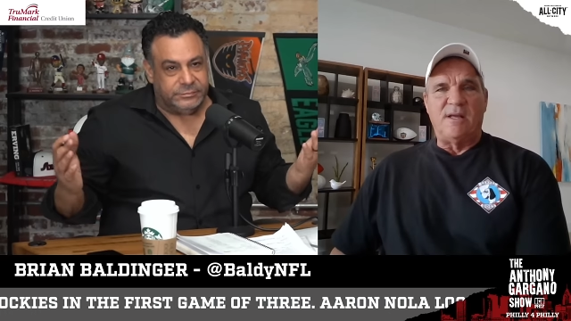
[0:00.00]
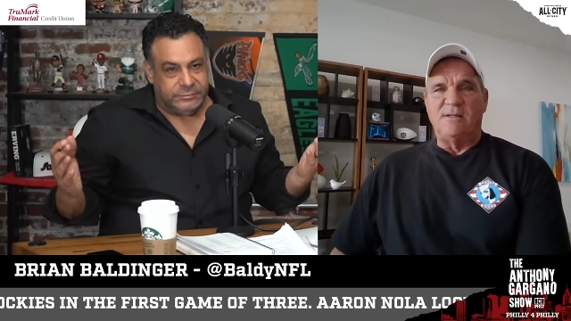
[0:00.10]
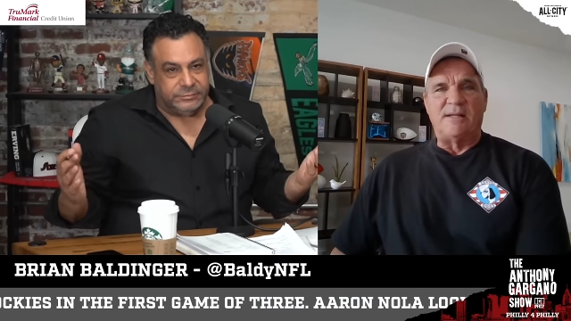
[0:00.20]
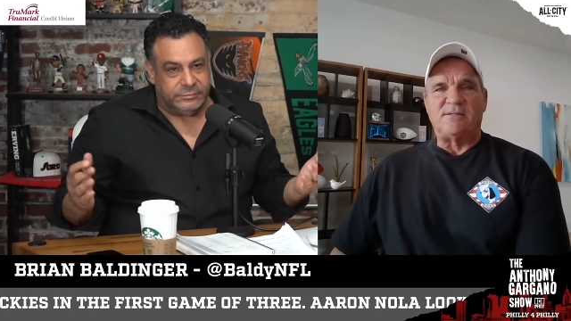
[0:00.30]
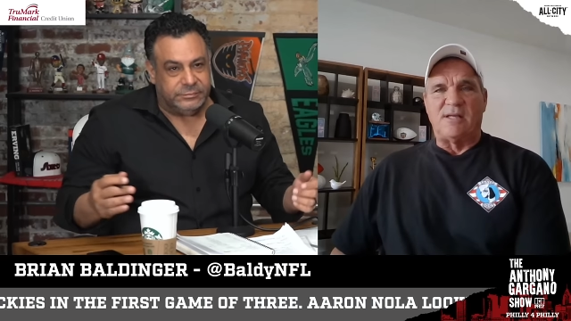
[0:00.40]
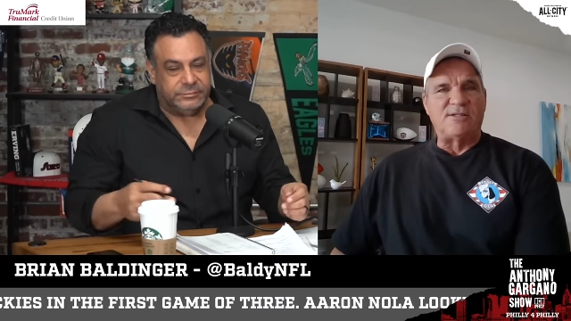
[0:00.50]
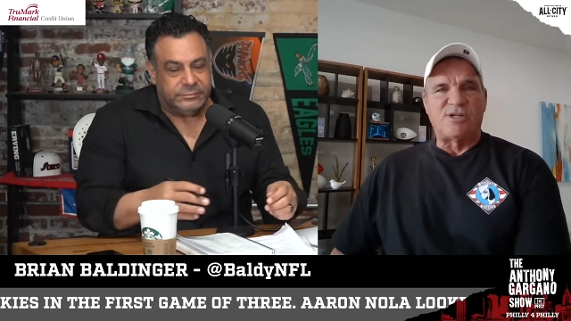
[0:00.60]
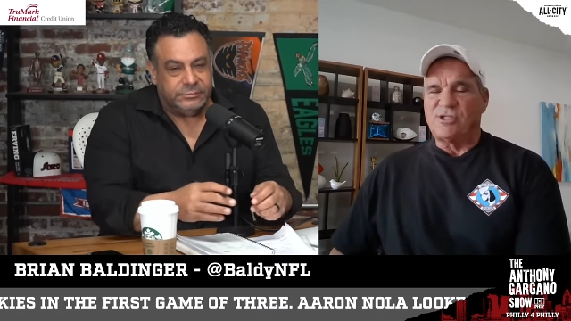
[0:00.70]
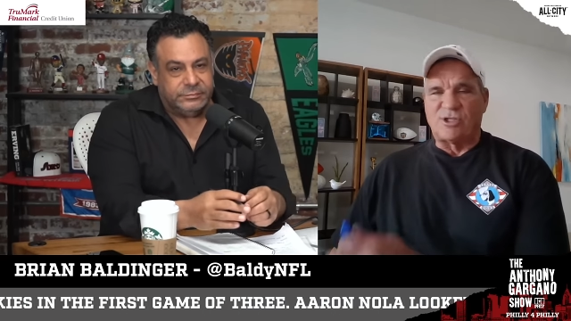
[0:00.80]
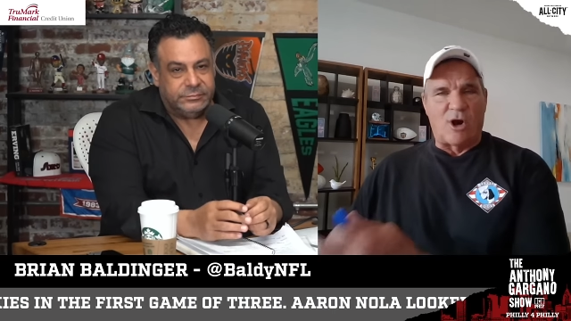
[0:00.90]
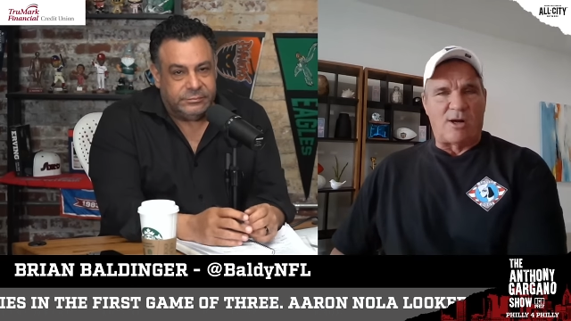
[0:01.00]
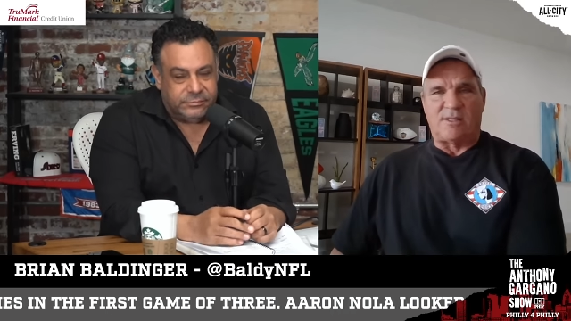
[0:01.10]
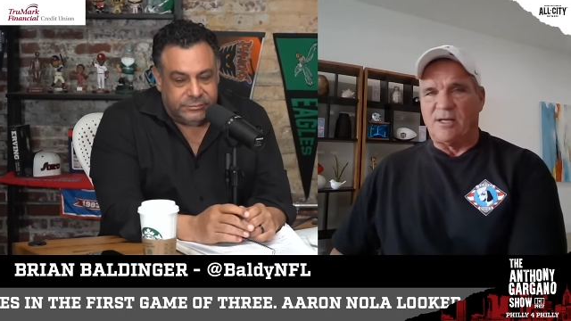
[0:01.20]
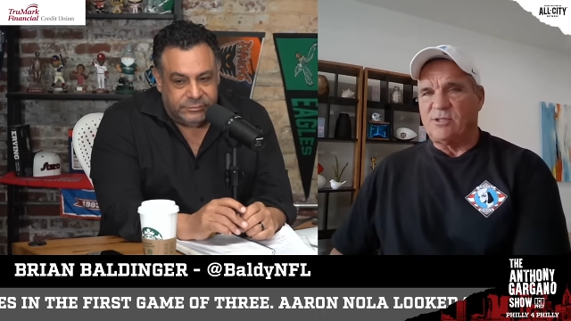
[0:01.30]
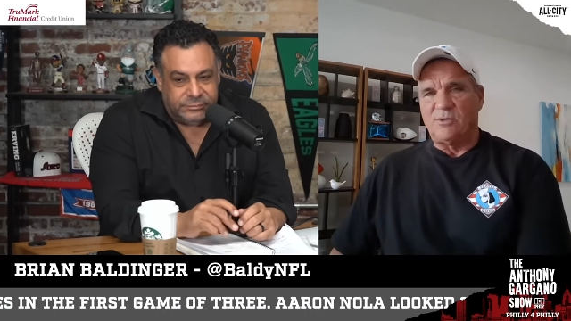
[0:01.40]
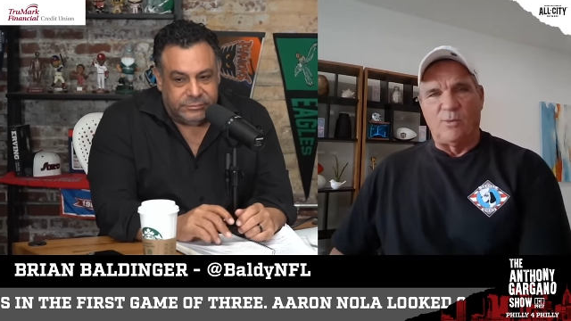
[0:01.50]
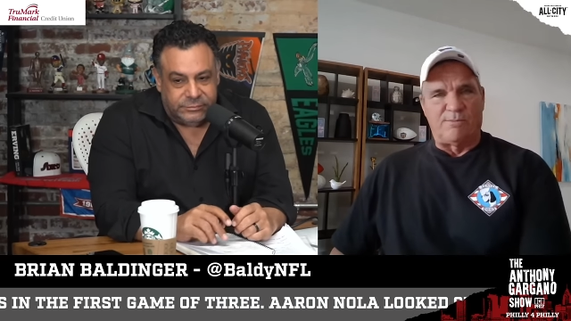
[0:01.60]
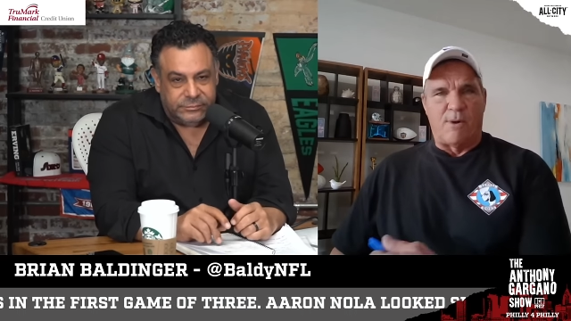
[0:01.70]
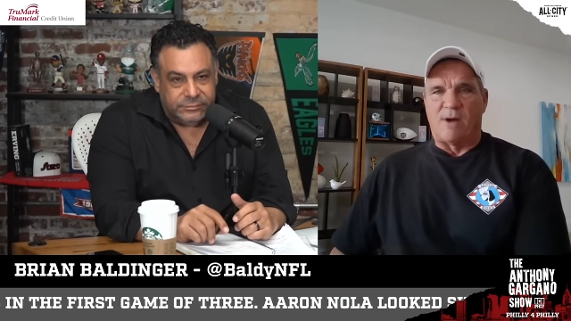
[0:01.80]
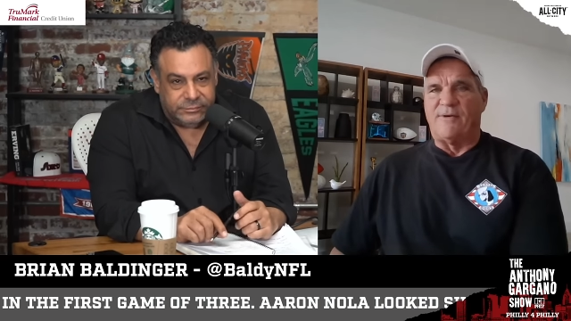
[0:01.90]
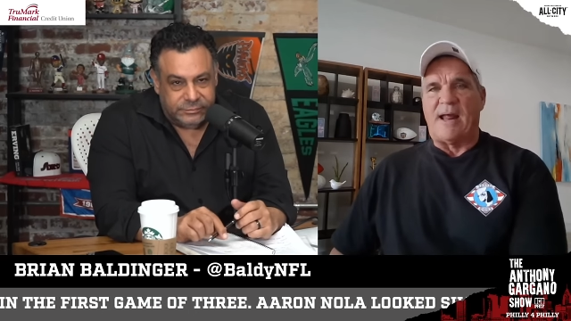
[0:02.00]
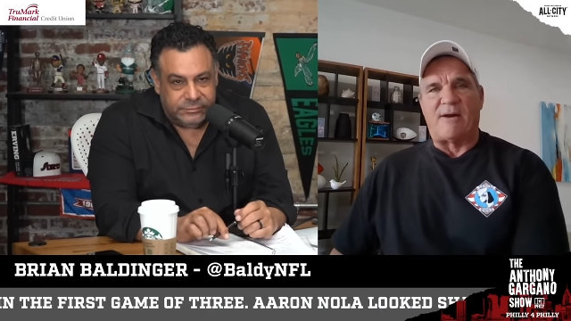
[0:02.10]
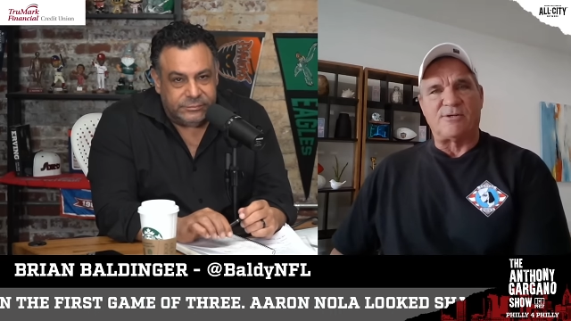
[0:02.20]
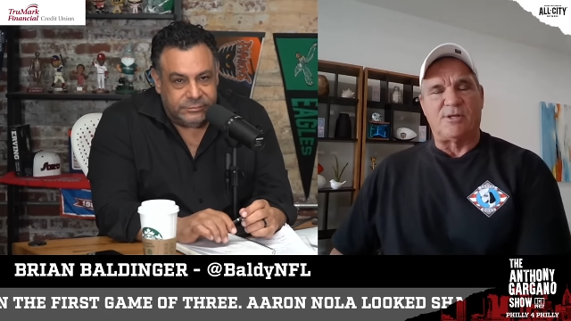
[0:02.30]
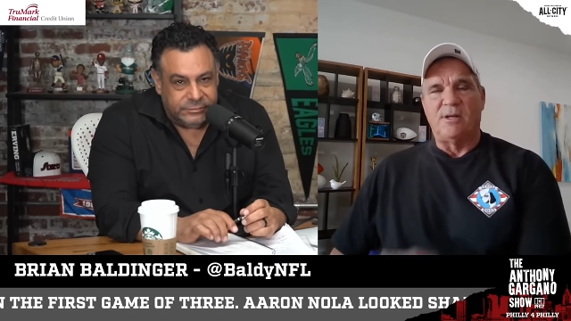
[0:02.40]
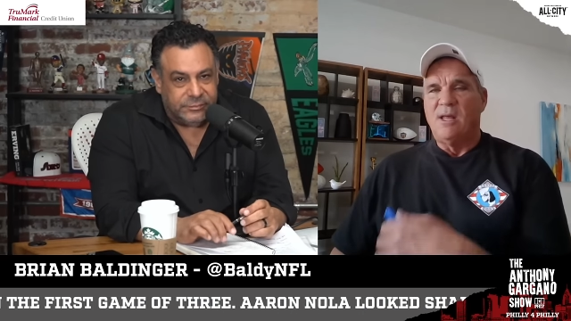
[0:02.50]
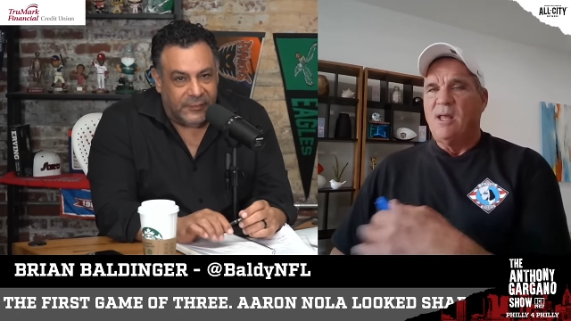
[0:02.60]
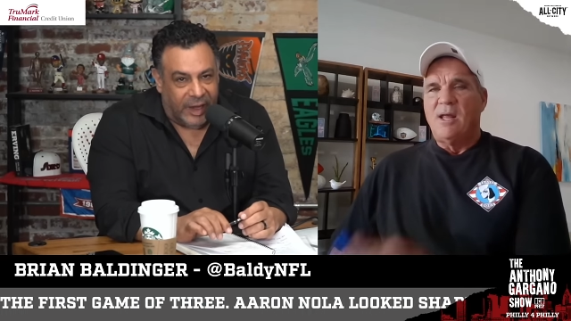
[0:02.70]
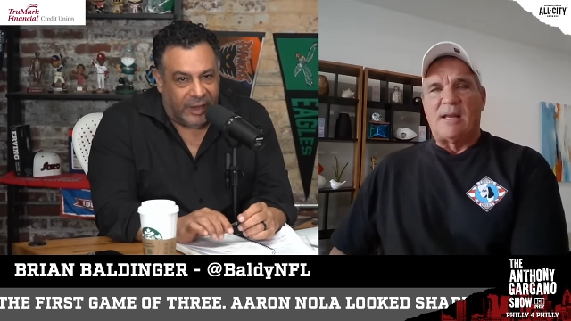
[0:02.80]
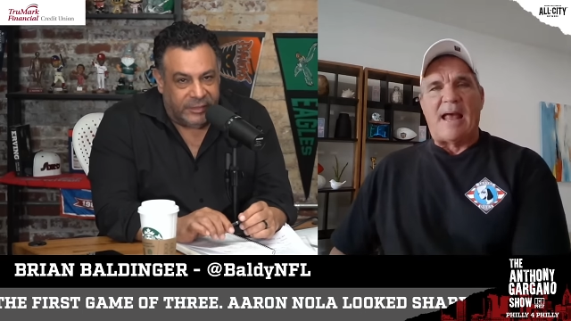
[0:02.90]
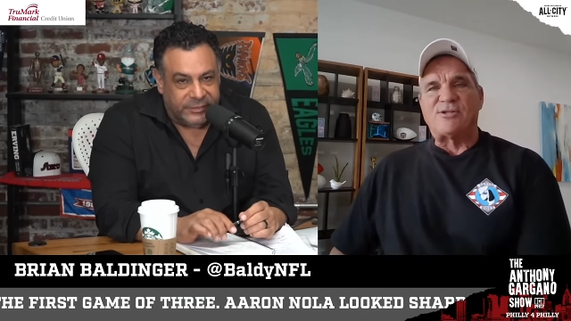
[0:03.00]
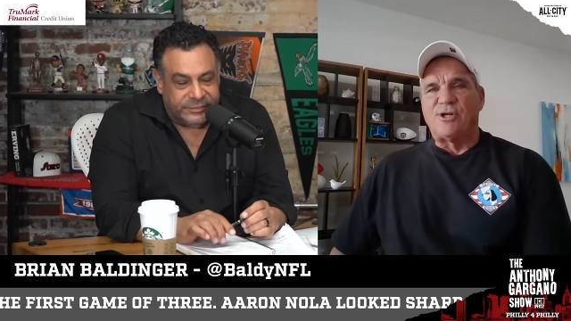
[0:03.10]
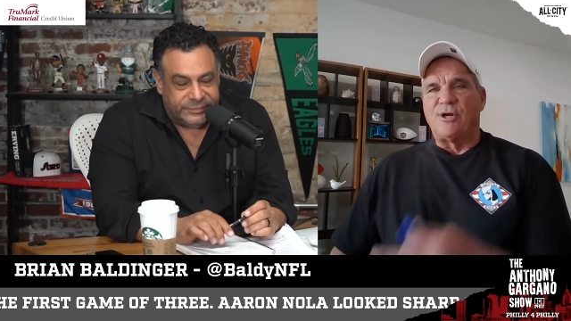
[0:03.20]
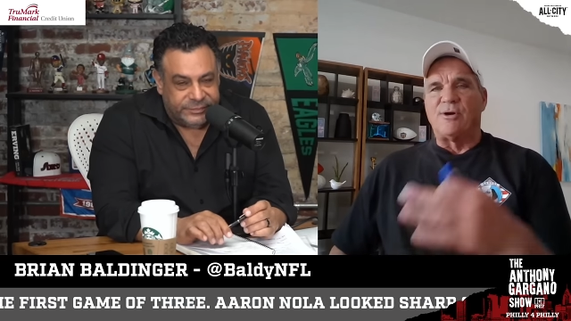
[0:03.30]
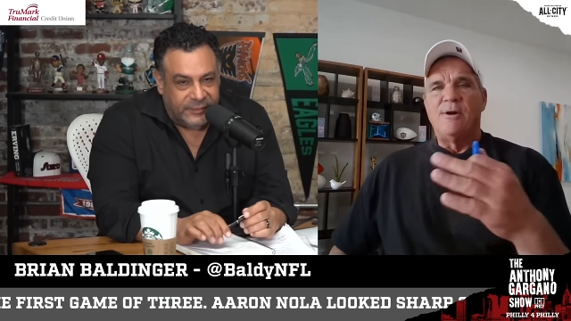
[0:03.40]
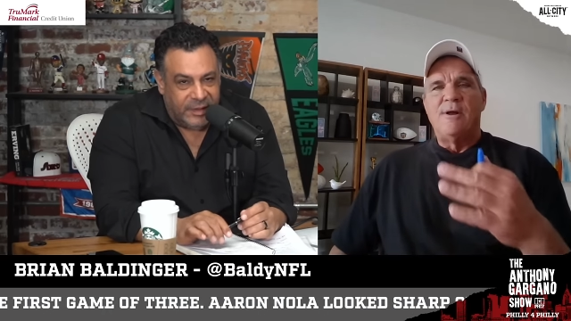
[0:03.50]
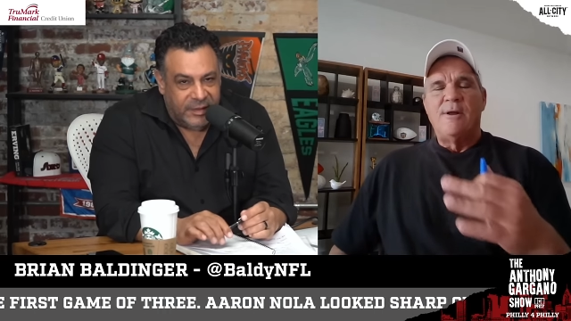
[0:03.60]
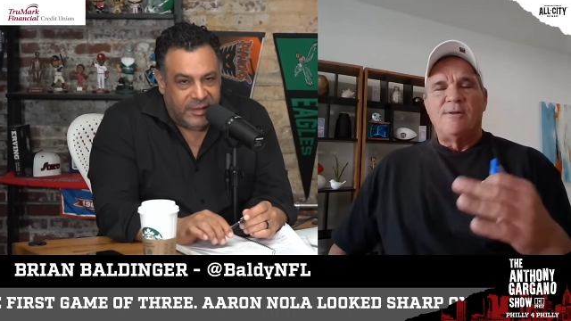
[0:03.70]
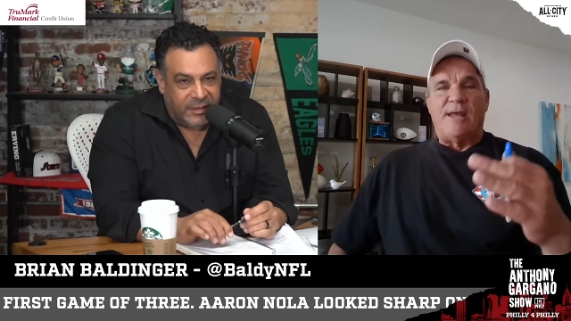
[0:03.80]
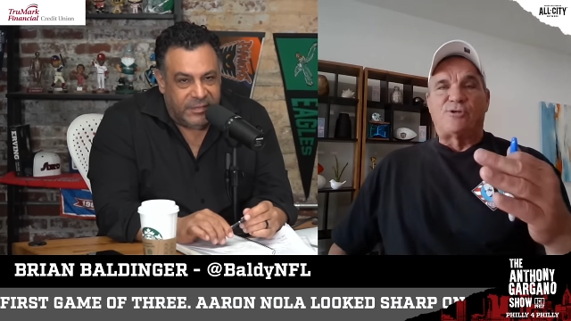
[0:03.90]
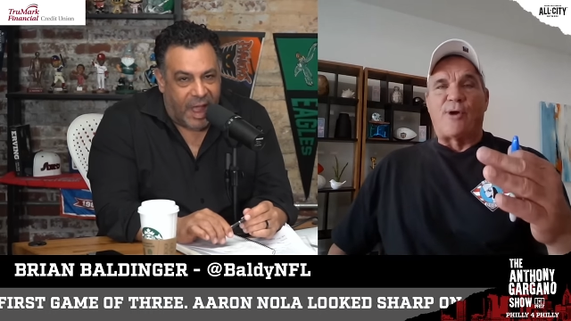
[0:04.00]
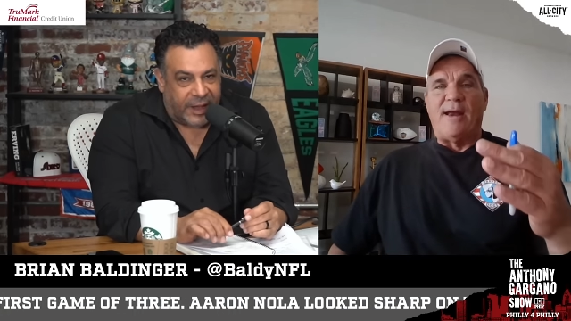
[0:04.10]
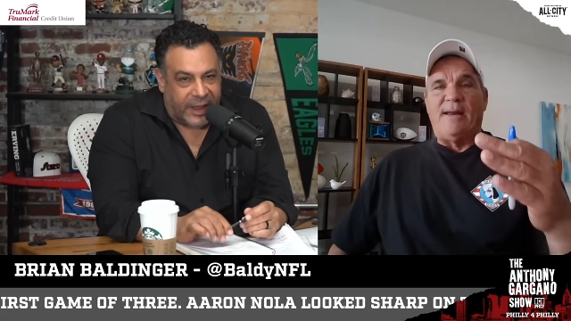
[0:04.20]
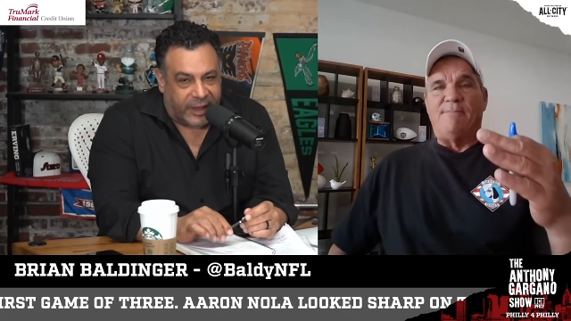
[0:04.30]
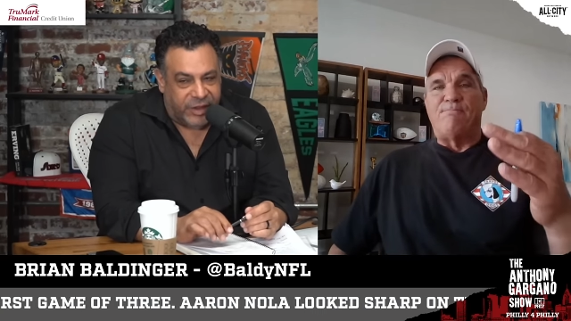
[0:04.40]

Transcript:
Speaker 1: Let Let's just start this with Marvin Harrison. Yeah. Last year, they traded